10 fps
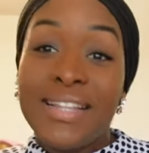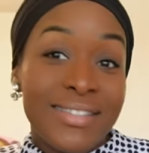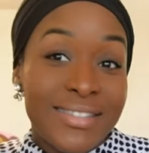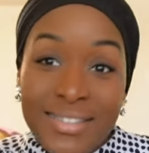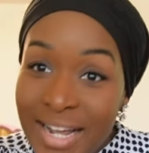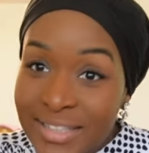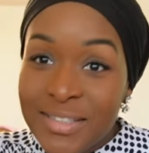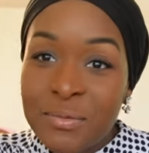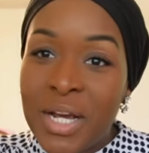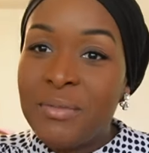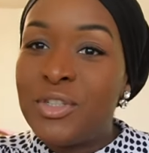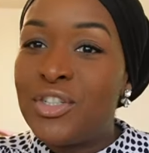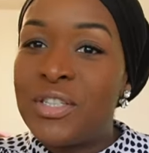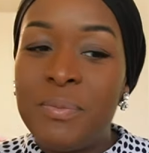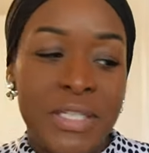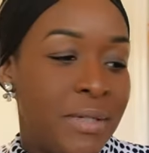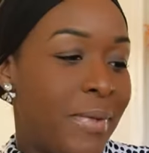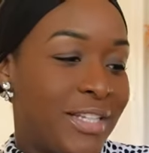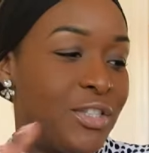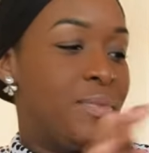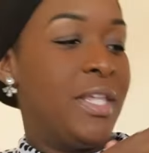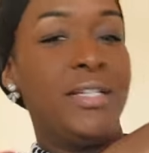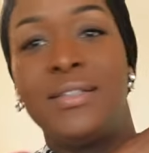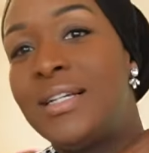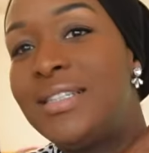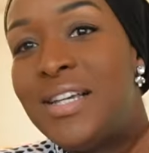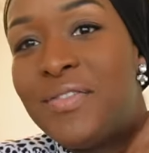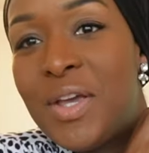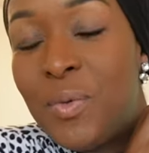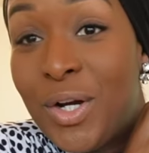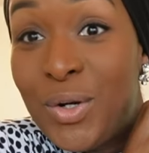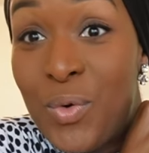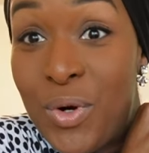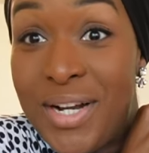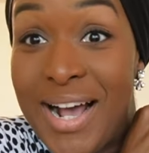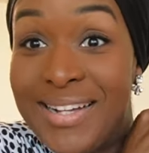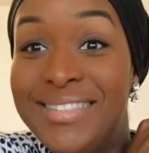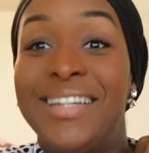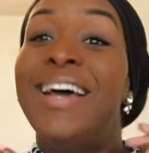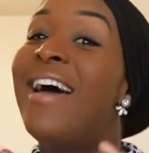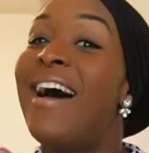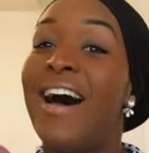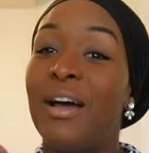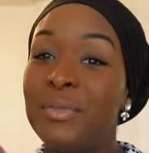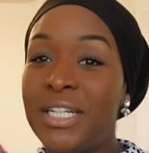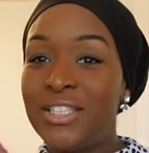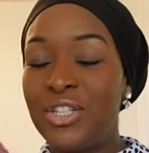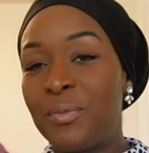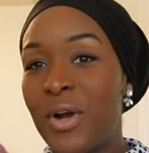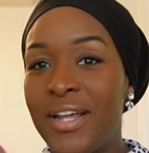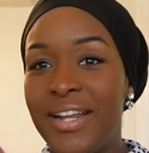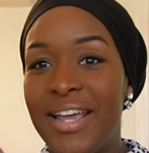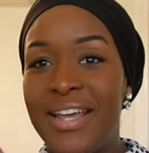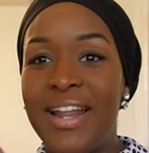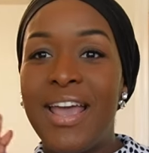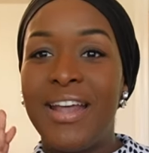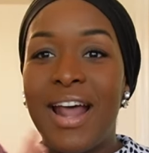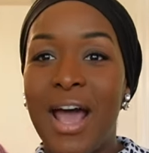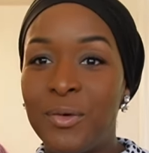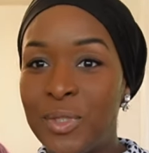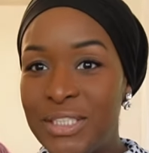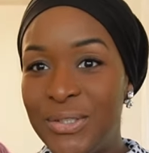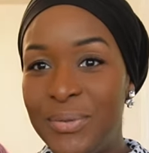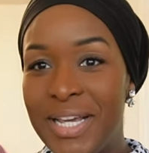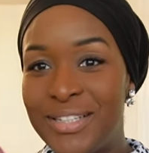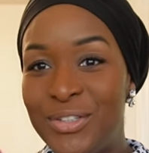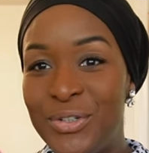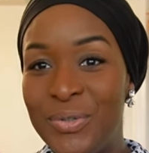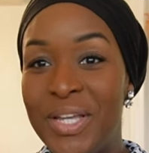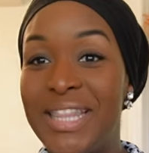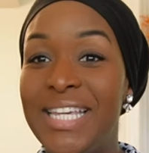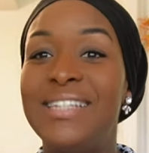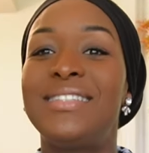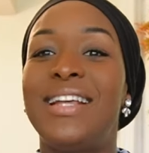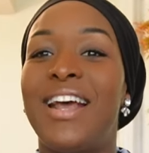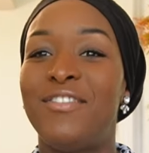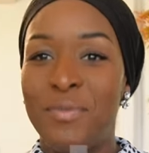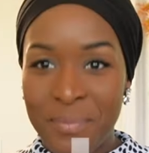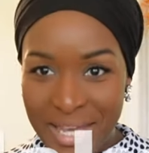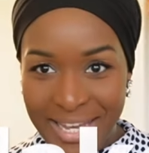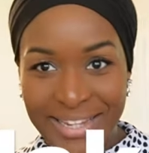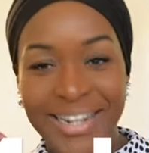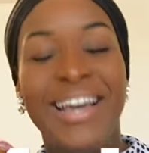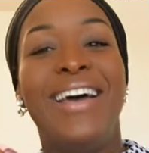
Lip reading: It's nice sometimes to just mix and match some things, see if they work or not. I'm gonna jump right in, and I want to get to things that I've made.